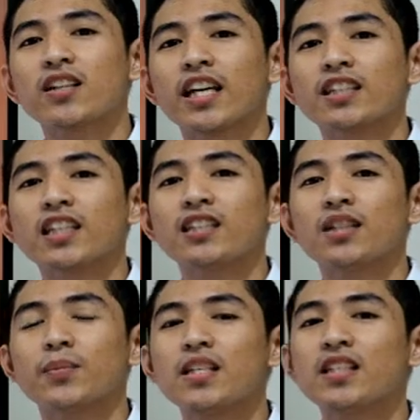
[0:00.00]
writing
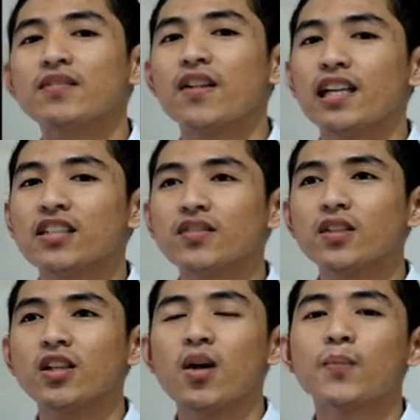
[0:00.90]
the peaks and valleys of
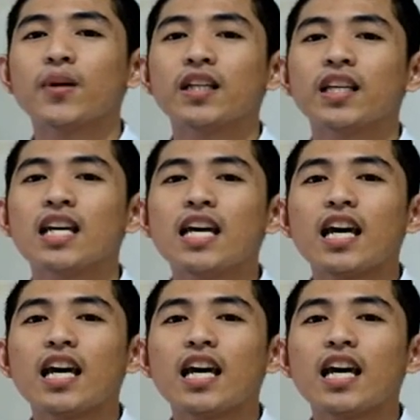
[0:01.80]
the company,